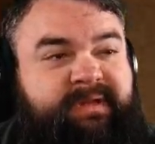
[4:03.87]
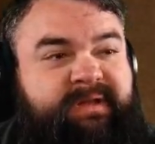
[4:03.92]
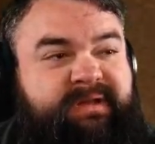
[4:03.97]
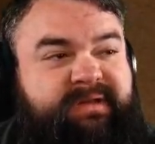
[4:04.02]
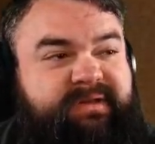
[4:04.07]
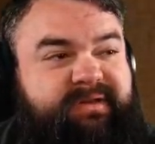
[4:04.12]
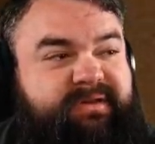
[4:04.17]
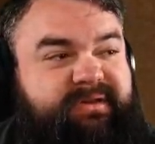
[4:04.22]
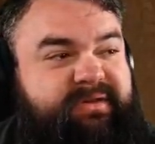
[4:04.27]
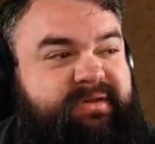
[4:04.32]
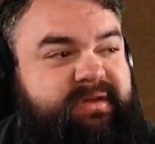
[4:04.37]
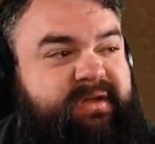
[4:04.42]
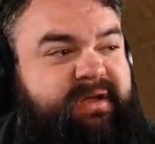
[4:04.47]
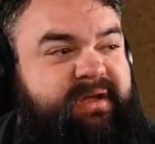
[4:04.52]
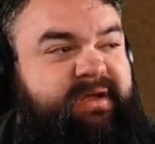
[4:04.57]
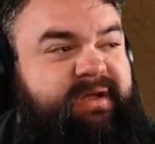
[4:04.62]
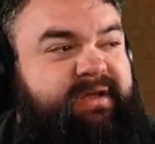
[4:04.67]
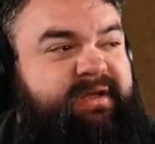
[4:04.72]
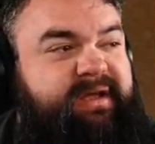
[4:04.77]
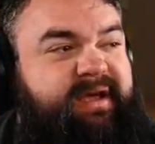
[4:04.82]
This is
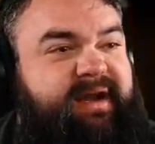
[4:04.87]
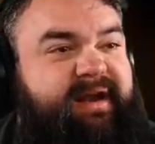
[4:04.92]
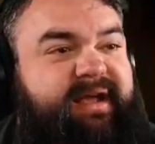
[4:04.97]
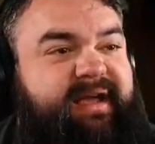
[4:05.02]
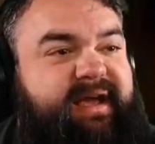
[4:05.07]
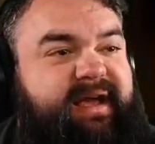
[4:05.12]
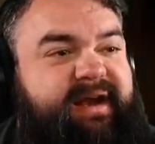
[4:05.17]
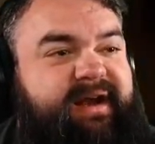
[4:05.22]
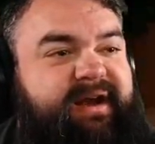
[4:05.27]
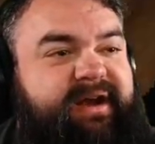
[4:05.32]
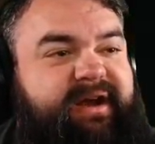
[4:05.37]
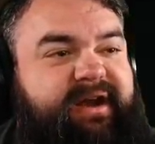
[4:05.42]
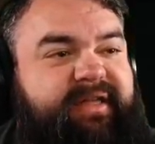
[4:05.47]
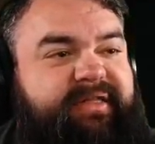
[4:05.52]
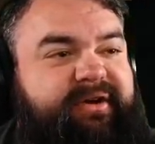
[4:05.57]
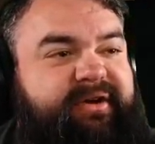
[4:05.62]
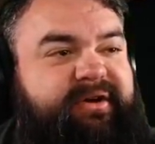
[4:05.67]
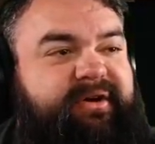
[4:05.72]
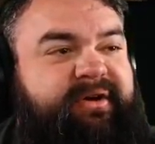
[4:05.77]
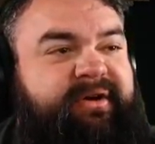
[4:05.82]
yet again
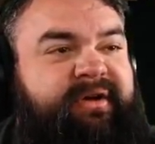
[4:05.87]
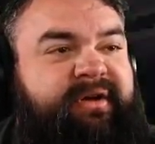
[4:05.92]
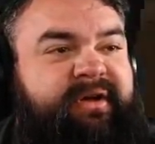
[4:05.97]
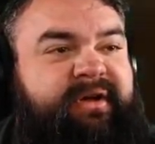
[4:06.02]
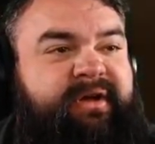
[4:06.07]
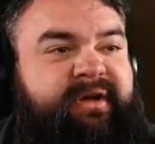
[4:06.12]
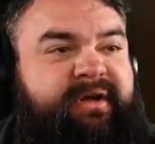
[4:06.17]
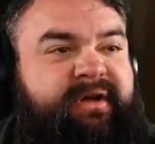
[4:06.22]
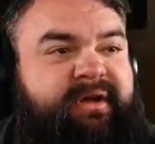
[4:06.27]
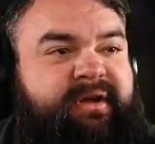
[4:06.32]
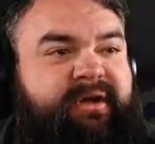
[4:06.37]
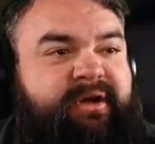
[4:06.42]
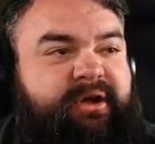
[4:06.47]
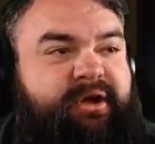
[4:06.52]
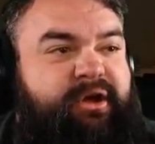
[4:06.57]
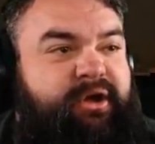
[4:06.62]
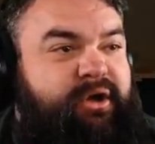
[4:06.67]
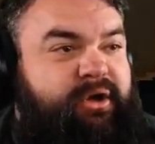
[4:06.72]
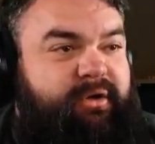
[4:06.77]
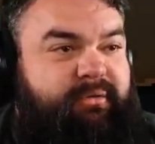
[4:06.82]
another
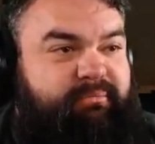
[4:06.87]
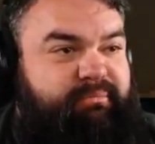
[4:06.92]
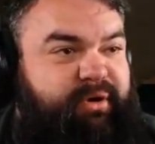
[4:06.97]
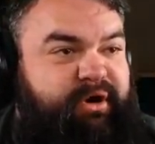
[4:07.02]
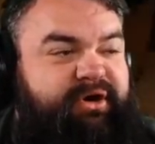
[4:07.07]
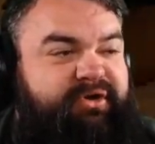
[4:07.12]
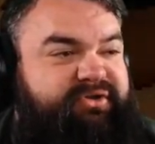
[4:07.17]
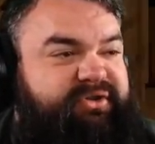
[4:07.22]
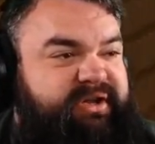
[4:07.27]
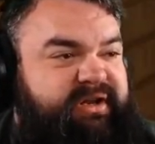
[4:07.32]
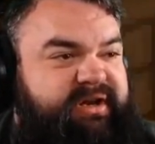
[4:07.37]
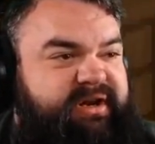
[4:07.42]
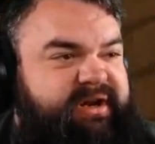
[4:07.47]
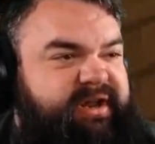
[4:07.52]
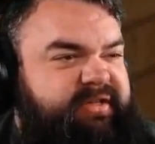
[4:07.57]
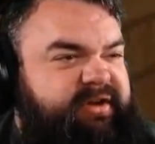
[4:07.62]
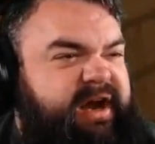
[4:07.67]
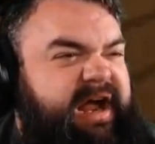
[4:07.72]
person, another